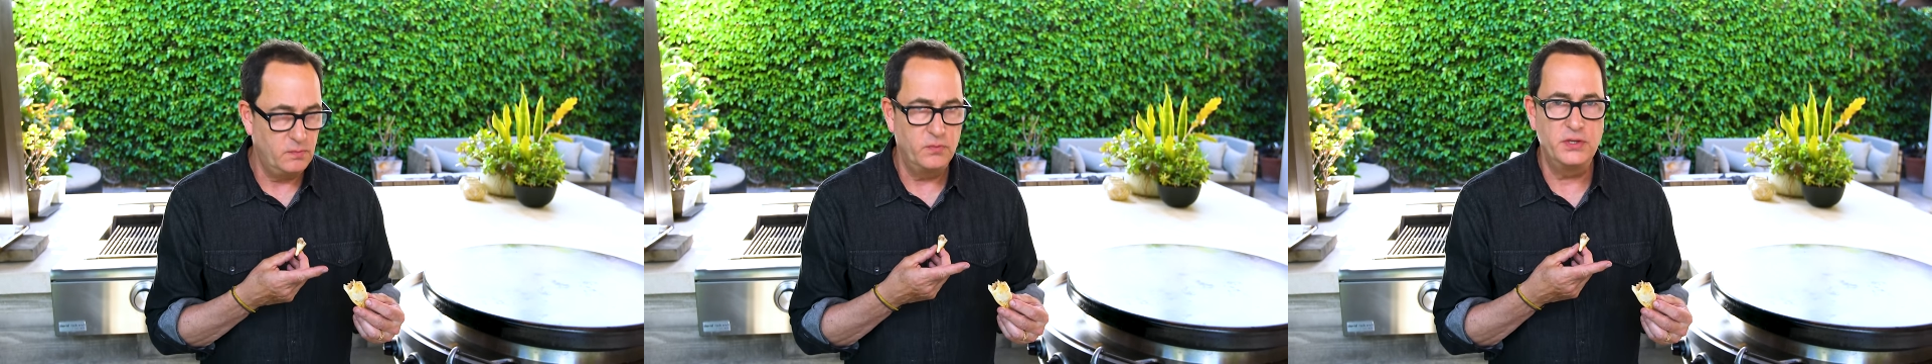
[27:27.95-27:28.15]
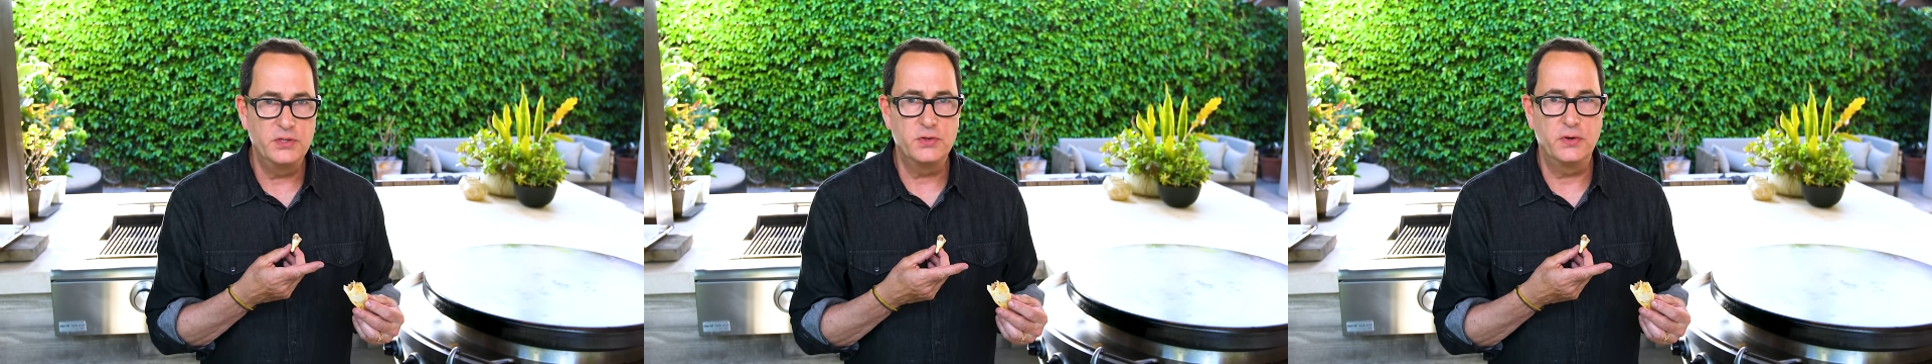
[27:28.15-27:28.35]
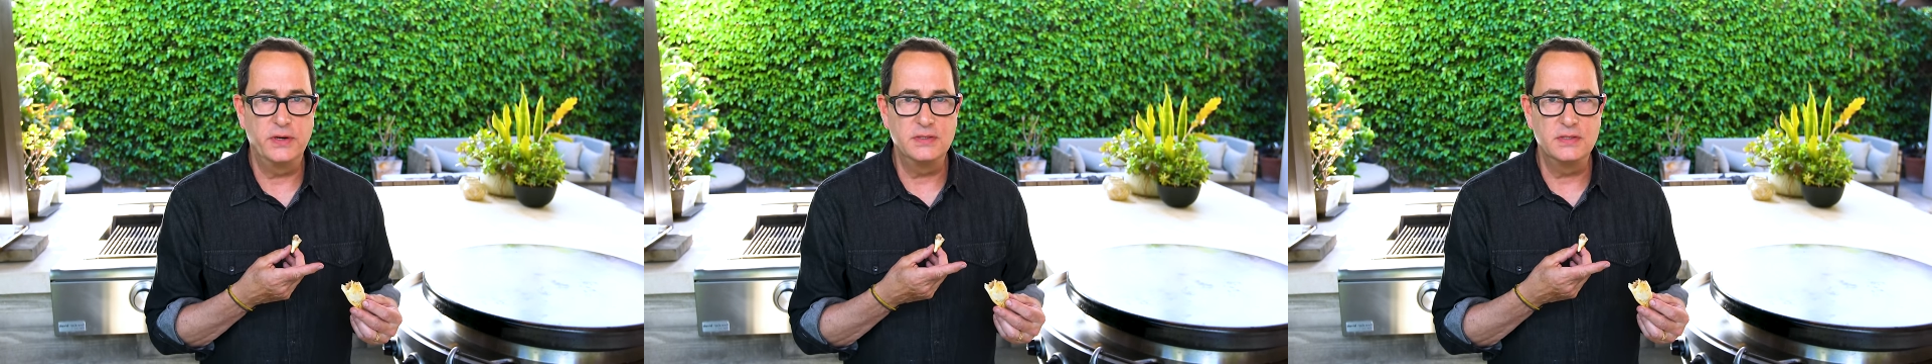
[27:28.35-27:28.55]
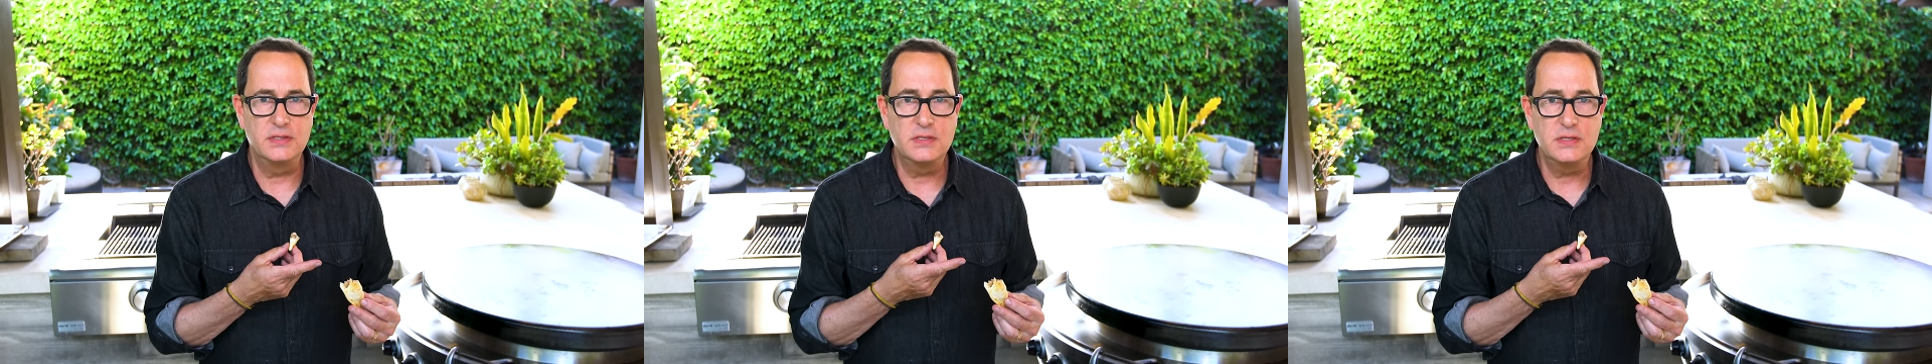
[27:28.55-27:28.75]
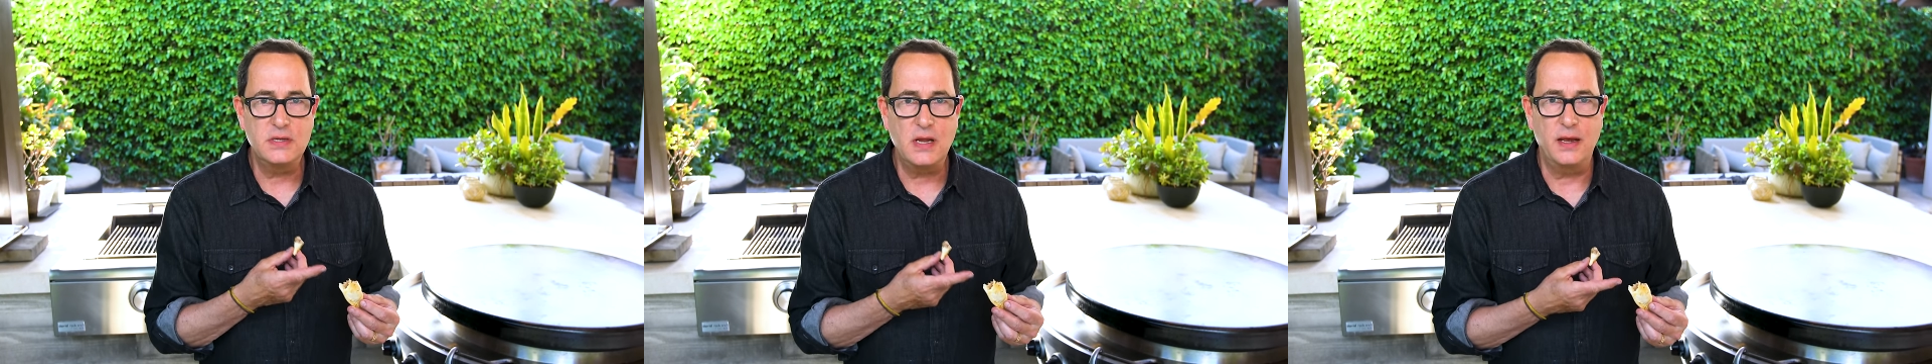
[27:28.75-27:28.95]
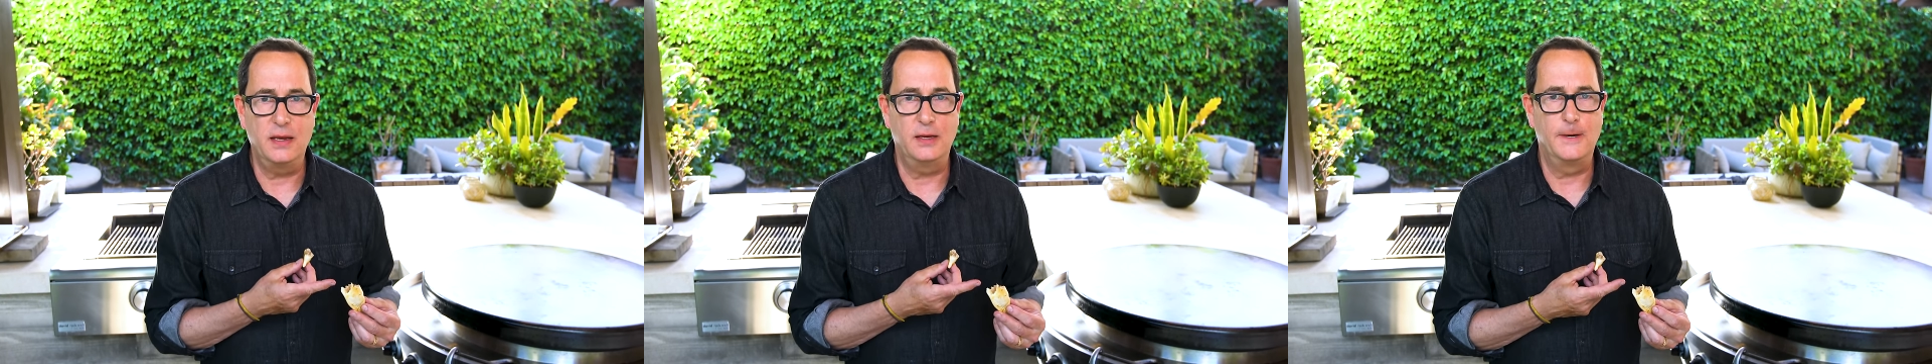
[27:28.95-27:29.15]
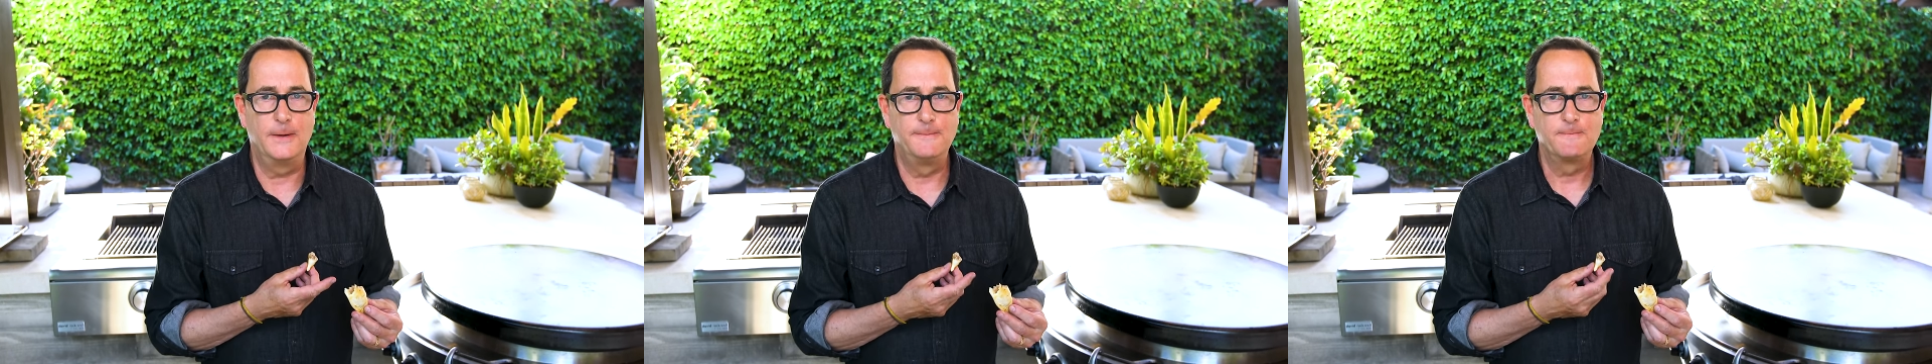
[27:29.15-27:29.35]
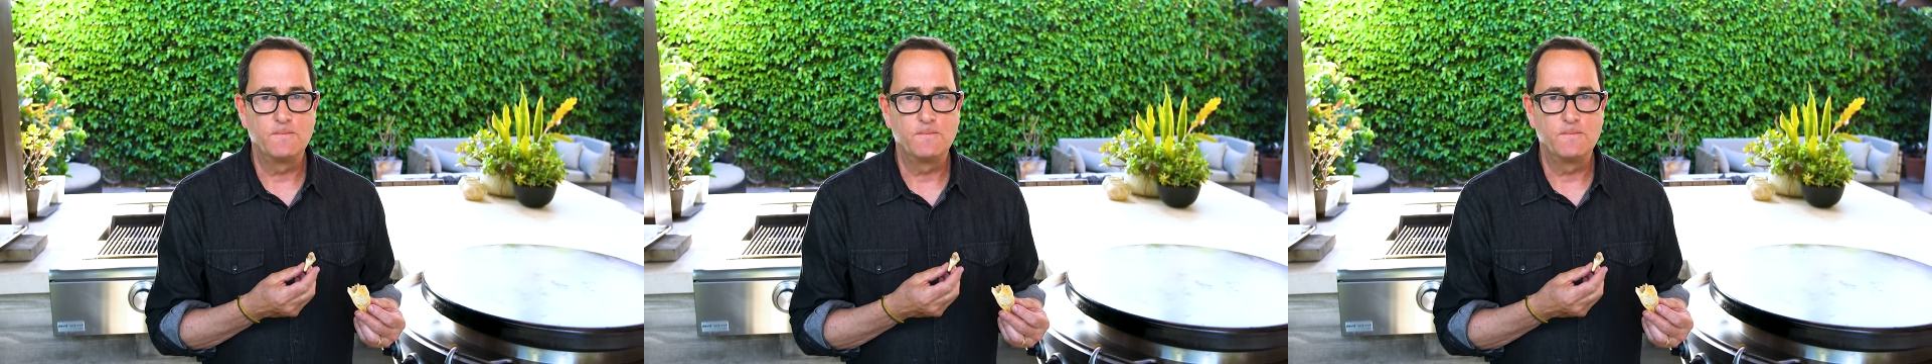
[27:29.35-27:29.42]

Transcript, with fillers: these are insane.